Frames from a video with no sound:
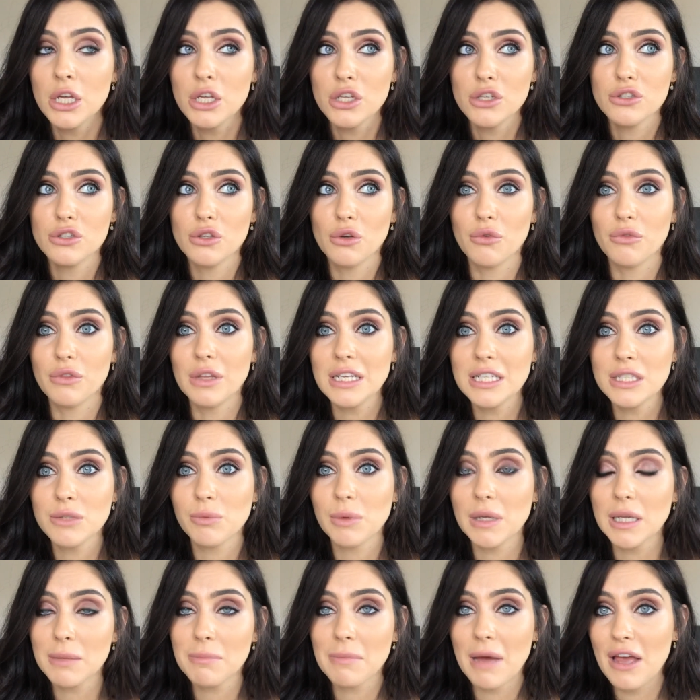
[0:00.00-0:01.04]
So this
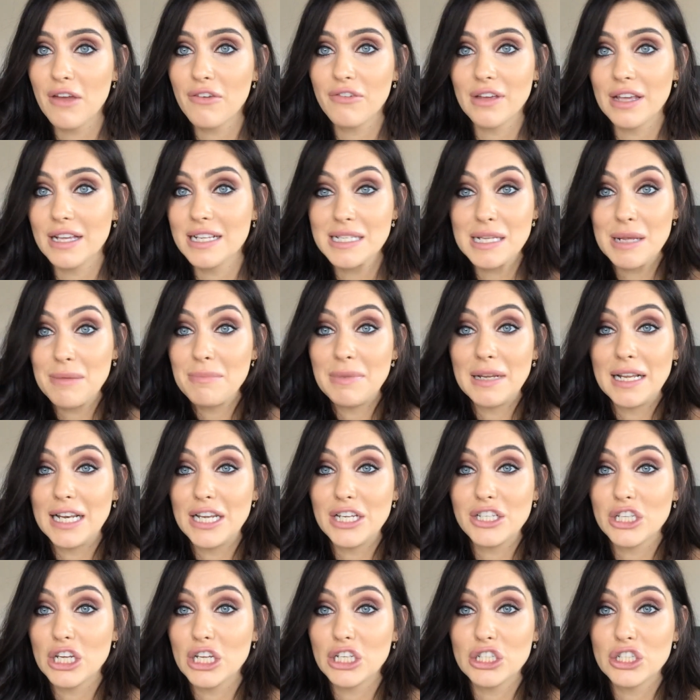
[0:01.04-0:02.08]
week my face completely
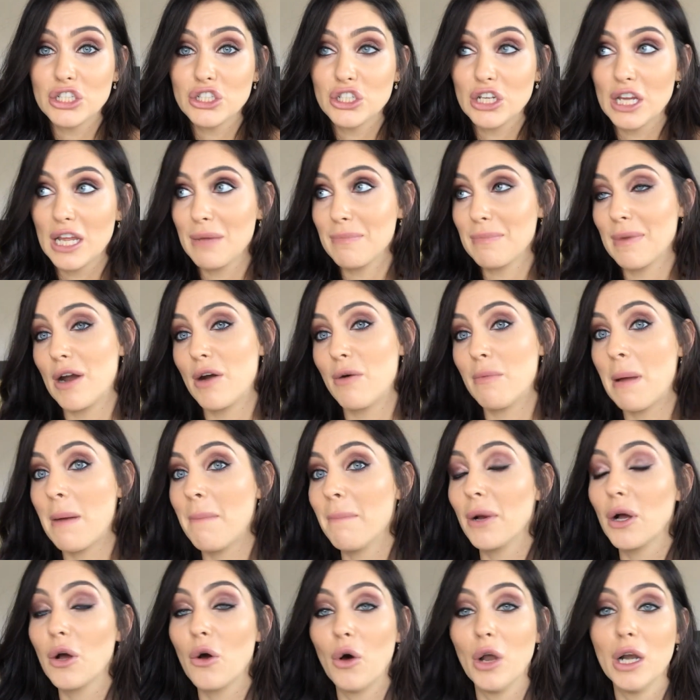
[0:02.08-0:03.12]
changed shape. I
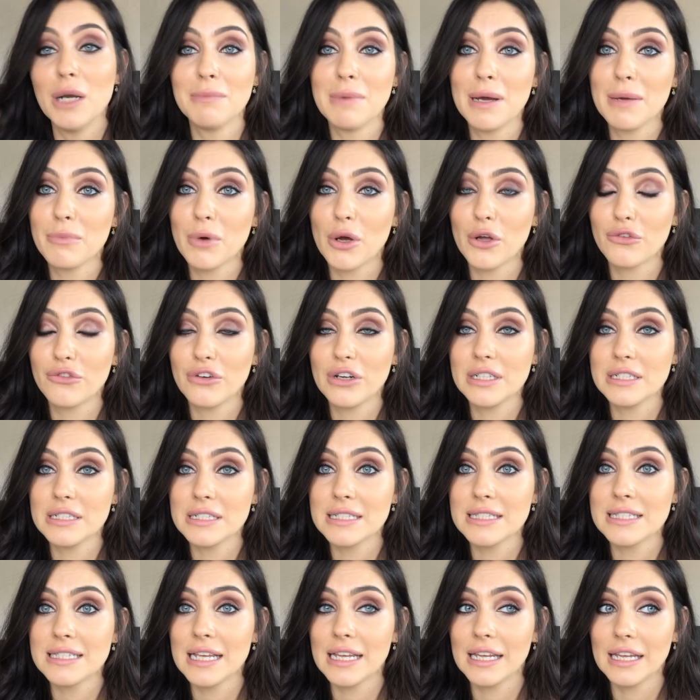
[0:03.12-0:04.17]
remember calling my boyfriend
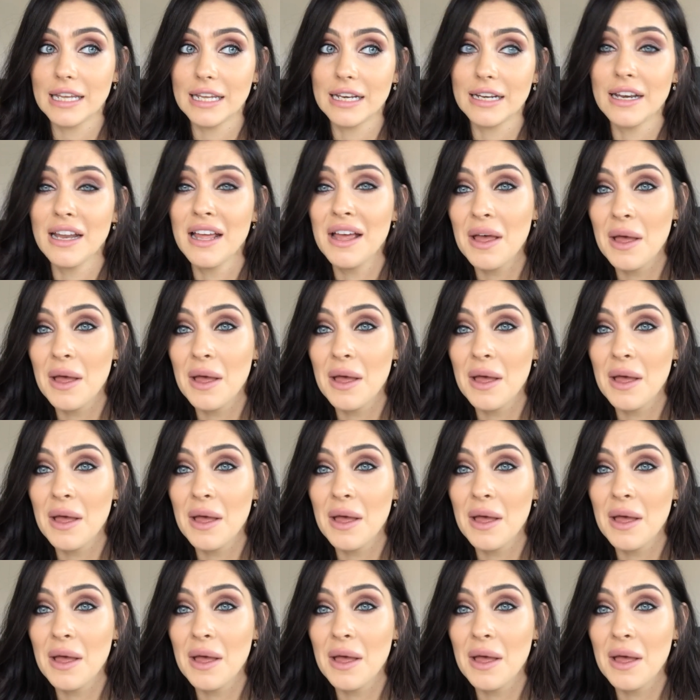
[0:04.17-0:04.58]
and saying